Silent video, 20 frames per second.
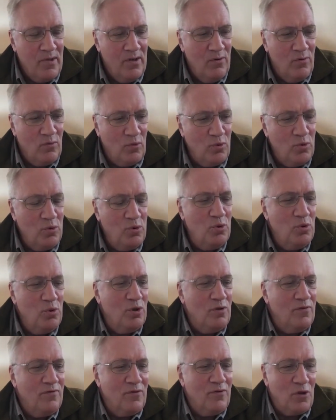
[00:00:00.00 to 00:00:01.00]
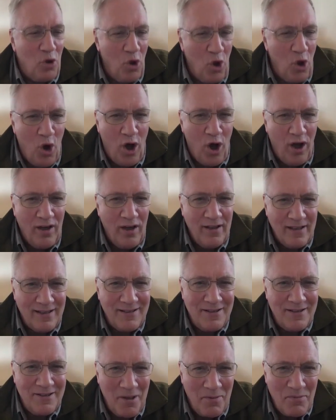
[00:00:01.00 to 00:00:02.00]
rule of law
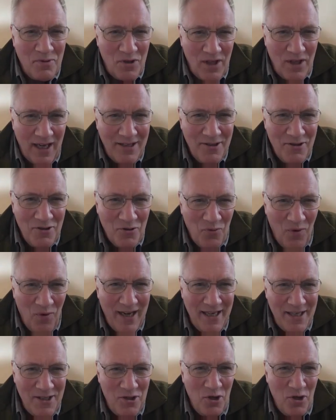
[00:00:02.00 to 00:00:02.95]
in some sense, right?